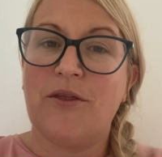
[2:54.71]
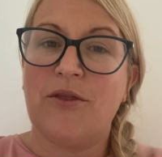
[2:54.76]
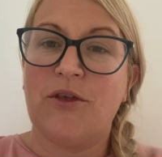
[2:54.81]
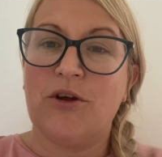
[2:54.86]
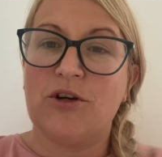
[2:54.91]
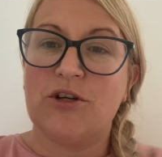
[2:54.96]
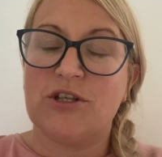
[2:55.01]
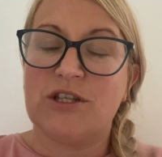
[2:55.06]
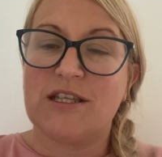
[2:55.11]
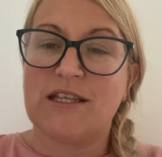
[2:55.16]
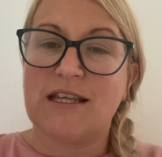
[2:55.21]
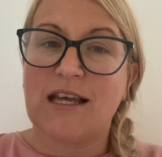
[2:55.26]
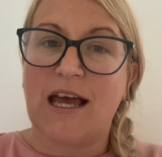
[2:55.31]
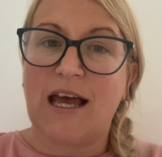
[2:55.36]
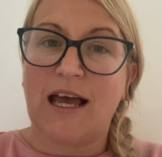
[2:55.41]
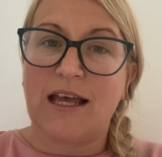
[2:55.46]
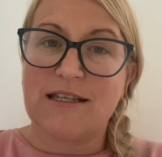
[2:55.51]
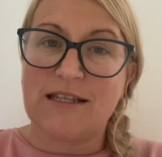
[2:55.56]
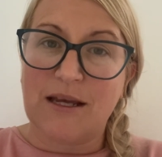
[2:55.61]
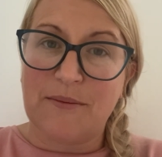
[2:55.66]
There's
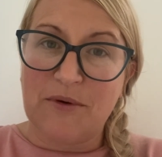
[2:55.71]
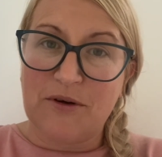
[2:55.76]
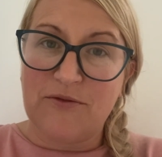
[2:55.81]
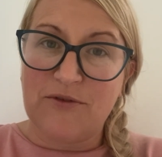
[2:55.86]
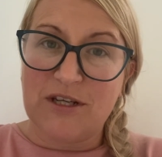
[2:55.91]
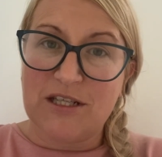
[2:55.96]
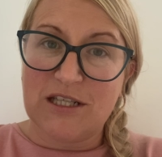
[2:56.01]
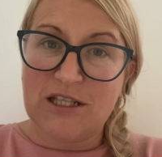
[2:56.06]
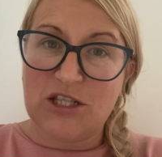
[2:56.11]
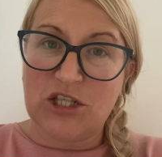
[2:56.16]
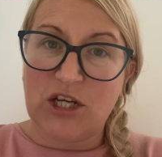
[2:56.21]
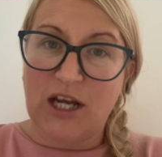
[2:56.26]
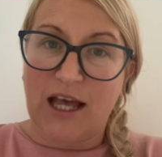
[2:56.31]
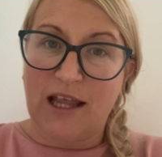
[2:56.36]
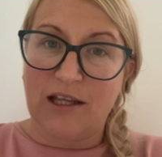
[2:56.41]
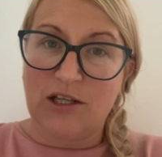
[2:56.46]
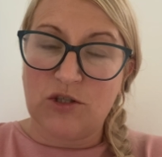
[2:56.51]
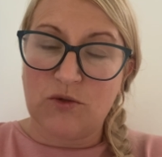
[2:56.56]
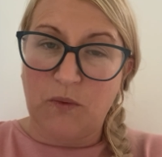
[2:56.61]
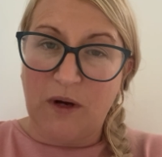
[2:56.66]
a Summer Reading
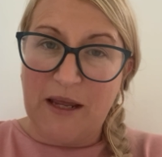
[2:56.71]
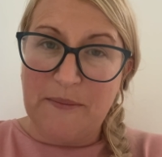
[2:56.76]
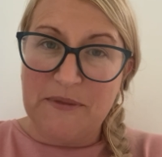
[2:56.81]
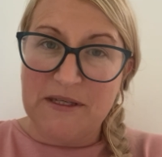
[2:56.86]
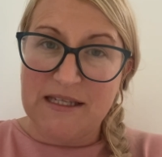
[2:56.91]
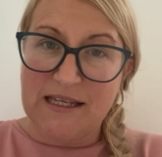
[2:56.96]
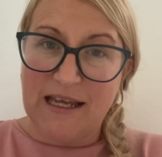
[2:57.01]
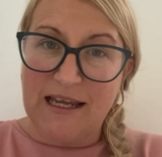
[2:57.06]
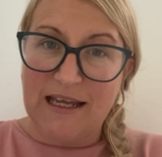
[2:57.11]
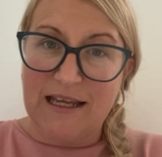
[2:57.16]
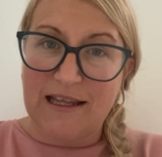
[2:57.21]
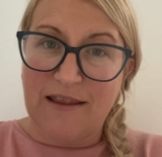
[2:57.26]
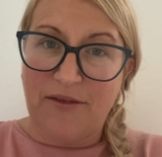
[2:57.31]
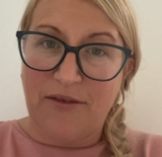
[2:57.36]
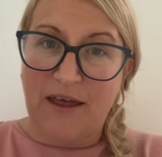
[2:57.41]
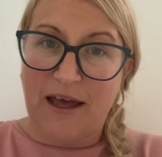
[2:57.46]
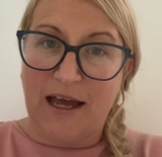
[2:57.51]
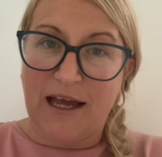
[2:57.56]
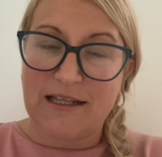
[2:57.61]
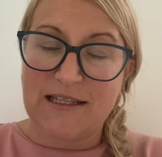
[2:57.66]
Challenge website
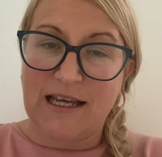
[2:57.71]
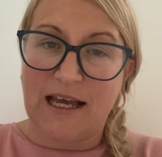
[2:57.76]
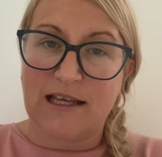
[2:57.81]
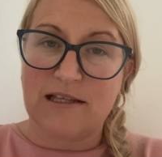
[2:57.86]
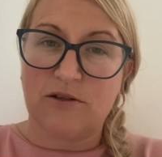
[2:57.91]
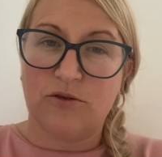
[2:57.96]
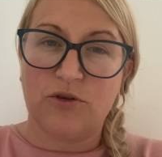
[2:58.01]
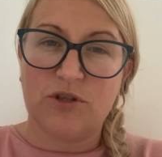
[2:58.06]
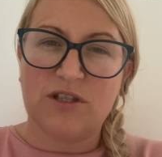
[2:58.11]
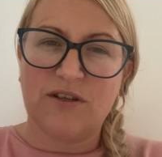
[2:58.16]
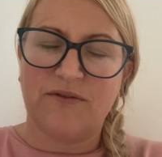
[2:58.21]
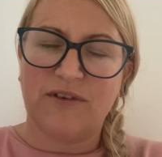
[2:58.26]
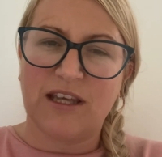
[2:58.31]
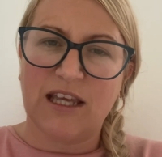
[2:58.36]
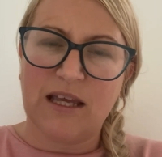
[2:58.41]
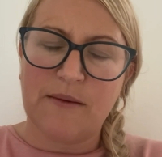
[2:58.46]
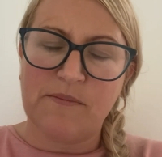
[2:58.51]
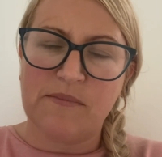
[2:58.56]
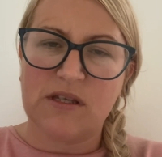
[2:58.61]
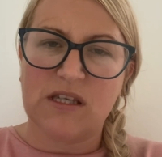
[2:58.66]
that has lots of
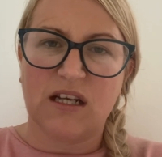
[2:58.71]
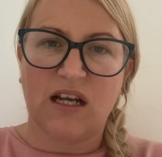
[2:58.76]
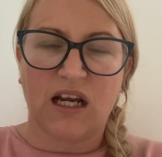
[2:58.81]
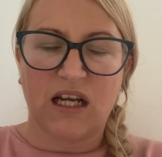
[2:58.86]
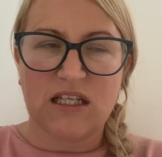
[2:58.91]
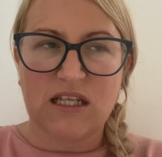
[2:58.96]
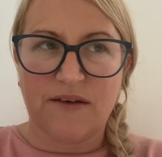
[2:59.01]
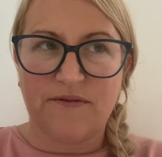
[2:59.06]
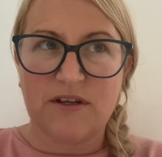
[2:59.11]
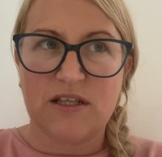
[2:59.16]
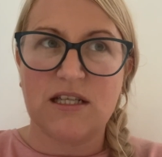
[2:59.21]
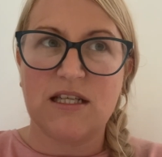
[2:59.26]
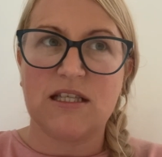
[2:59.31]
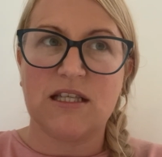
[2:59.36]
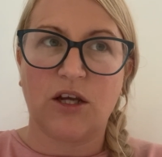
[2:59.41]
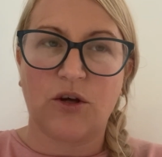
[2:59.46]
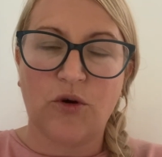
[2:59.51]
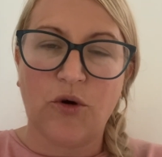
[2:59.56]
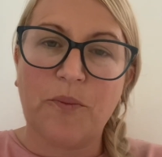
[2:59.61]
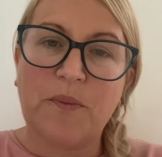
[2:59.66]
games and activities
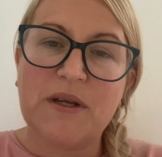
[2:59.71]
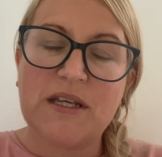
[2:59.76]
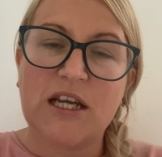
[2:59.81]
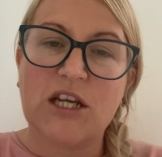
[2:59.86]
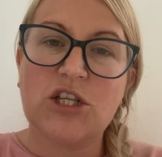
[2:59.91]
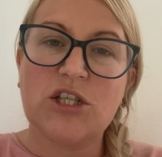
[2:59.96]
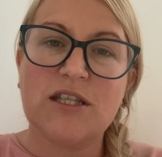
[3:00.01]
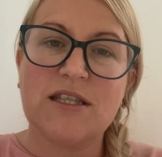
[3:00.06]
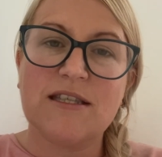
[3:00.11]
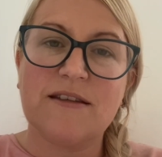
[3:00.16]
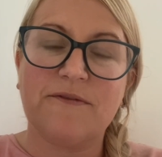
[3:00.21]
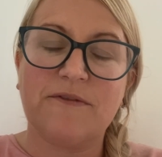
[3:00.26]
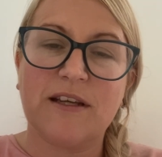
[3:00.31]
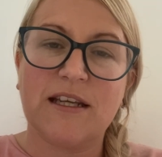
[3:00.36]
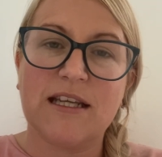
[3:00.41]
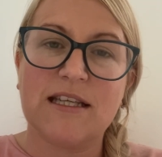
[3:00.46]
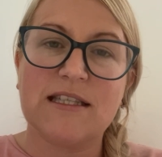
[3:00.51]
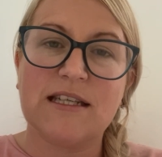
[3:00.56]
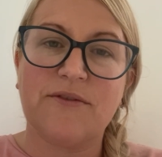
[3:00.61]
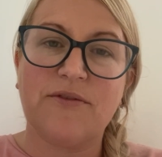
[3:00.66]
and competitions and
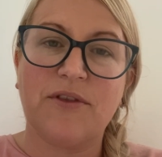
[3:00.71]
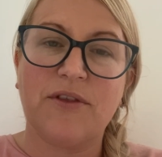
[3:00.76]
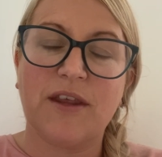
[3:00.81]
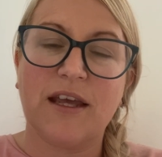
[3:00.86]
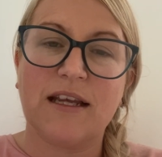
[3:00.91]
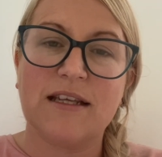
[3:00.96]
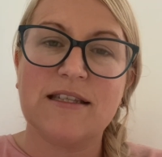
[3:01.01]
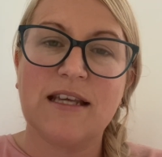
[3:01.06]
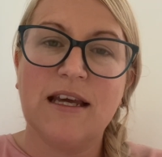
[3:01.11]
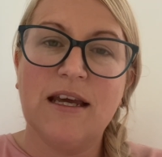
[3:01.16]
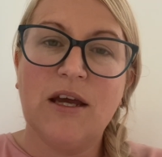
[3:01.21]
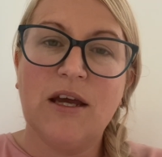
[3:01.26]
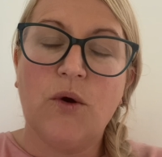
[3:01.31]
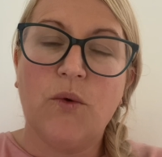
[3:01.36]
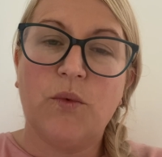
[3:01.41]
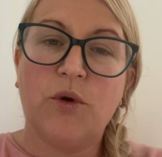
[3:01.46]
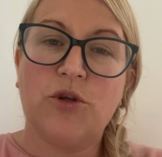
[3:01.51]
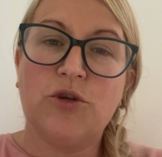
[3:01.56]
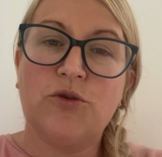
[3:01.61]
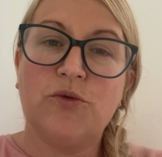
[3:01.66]
various different things
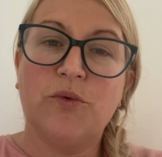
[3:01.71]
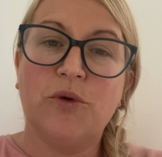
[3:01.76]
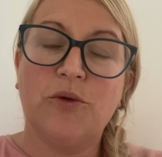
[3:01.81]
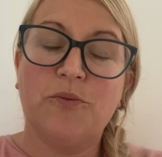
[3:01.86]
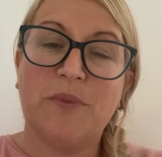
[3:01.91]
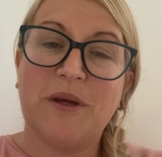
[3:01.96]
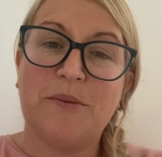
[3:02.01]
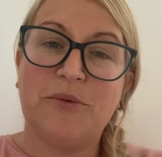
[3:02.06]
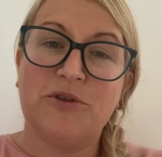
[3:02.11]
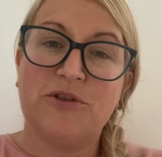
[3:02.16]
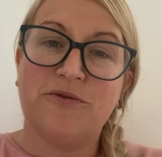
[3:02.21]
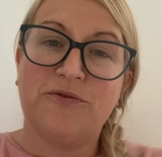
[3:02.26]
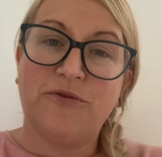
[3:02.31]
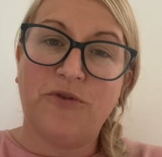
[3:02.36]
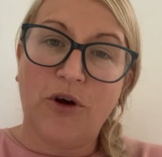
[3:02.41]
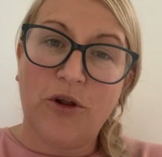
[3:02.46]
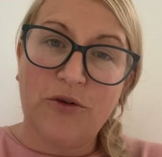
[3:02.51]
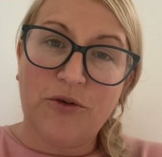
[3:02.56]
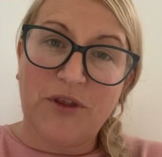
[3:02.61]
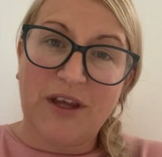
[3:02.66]
where you will be able to
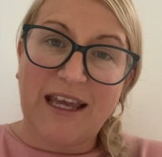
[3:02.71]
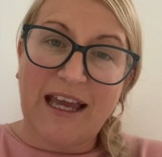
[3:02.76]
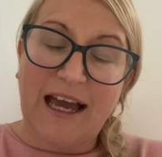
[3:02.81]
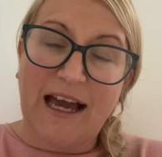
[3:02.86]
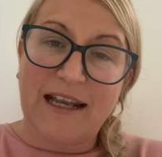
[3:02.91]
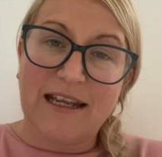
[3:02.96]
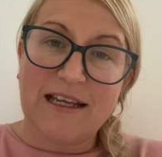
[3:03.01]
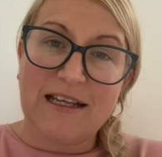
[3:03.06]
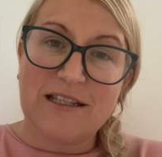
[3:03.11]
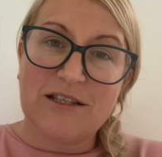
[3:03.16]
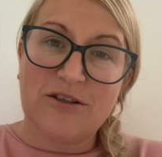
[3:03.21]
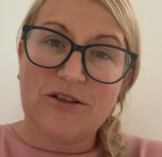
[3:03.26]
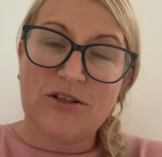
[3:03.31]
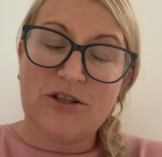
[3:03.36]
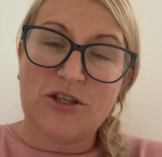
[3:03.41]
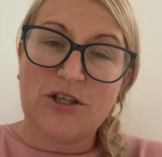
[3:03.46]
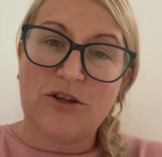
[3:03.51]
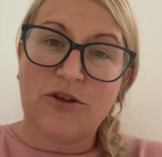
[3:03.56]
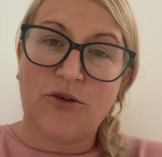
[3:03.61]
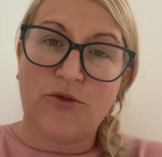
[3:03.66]
follow the
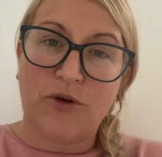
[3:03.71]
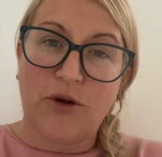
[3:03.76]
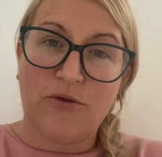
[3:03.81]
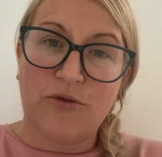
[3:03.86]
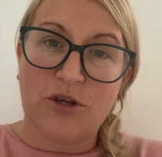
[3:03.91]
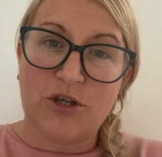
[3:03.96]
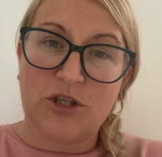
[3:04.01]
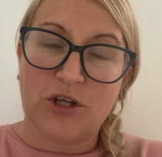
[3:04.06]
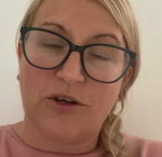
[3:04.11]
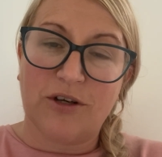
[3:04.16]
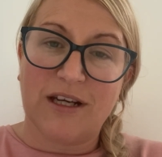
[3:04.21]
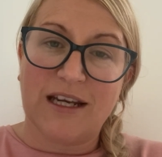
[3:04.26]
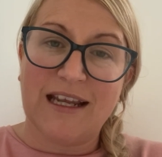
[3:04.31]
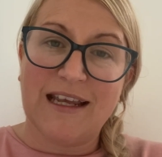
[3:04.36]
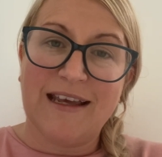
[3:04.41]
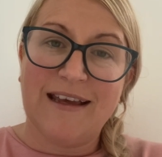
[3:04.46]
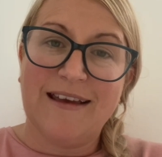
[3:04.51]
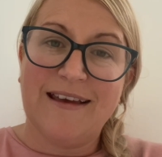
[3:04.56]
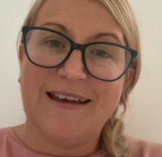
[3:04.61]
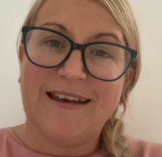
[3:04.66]
characters throughout the
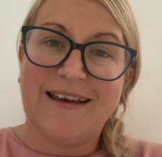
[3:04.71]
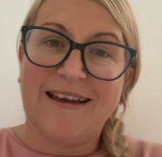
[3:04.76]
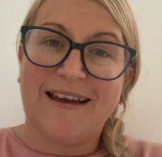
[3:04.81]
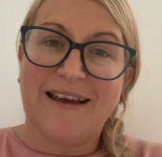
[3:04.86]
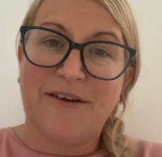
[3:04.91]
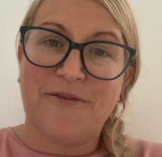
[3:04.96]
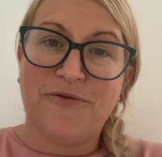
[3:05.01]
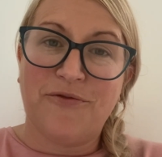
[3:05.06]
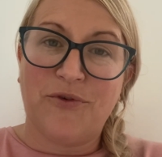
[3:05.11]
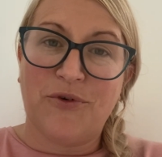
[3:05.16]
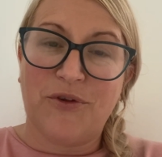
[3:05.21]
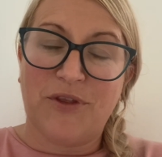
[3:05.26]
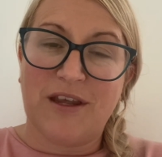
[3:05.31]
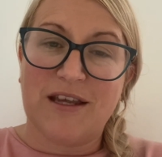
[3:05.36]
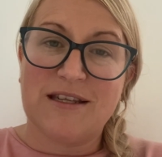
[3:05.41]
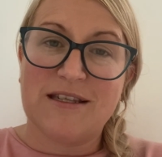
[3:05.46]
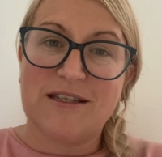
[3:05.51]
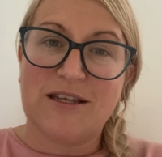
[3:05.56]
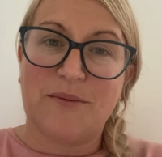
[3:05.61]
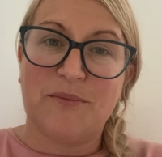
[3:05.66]
journey for
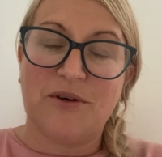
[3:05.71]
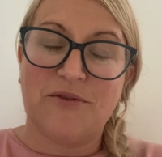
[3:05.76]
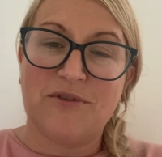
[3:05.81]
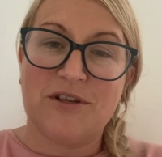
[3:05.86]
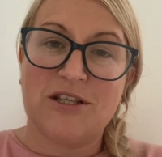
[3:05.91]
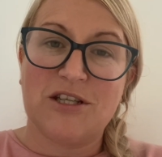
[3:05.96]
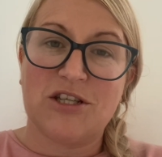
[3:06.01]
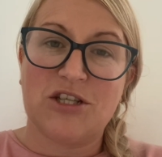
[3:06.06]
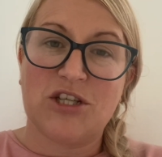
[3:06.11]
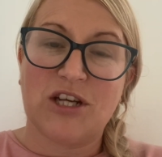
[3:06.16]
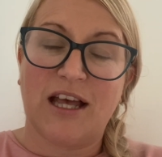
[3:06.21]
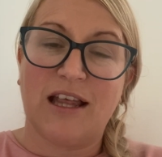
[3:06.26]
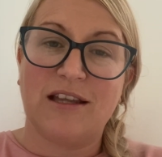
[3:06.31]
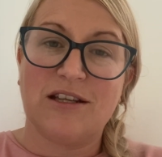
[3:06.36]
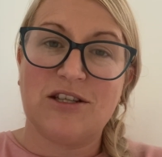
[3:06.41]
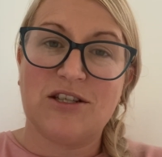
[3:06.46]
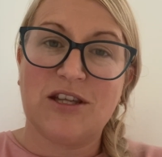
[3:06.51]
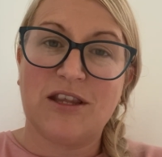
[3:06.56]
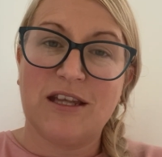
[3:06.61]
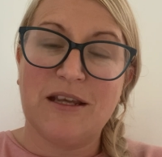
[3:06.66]
this Summer Reading
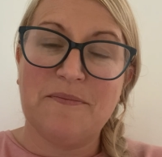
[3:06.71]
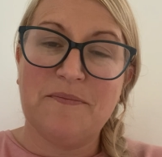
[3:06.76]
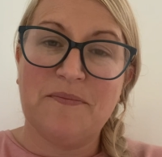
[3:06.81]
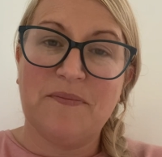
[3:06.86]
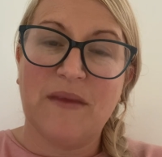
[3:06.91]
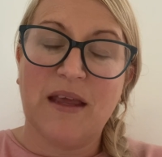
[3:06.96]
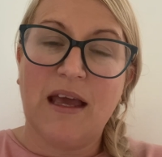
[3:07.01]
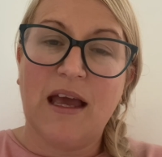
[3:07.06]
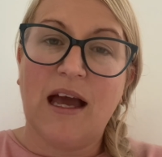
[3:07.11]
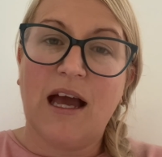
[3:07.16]
Challenge theme.